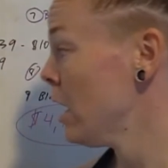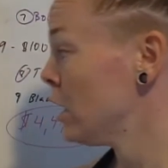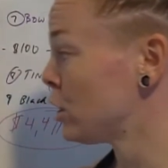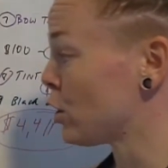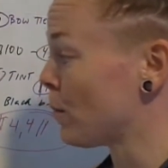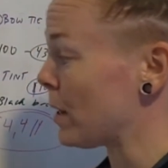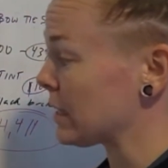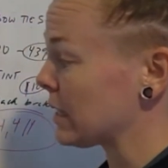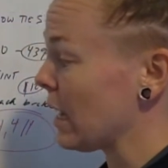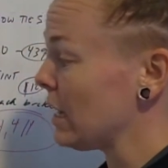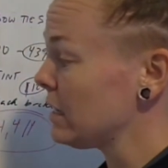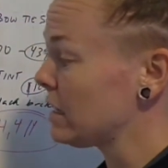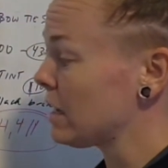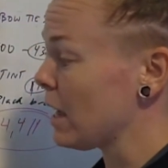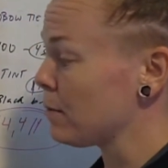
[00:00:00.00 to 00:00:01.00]
So my
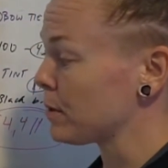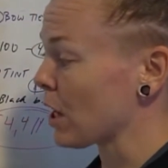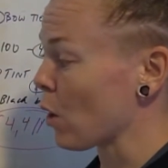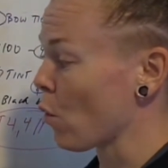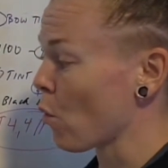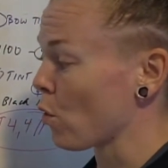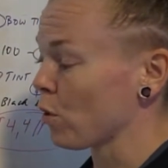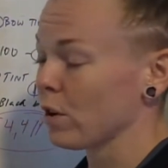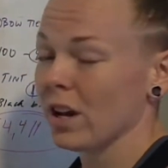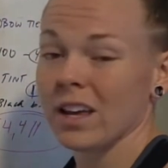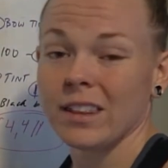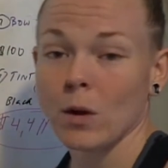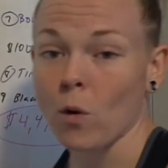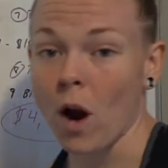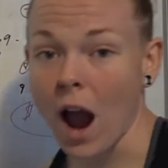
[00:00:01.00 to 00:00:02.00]
side steps I ordered,
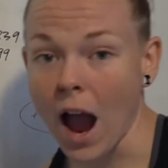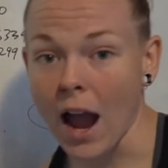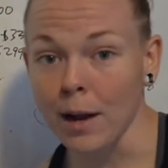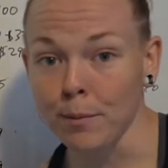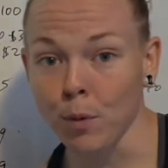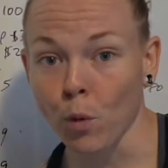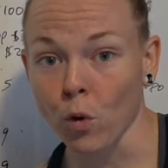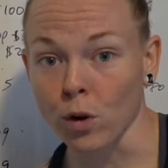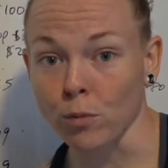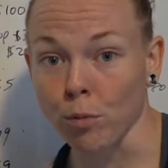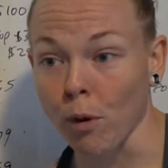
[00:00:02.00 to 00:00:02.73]
they were iBoard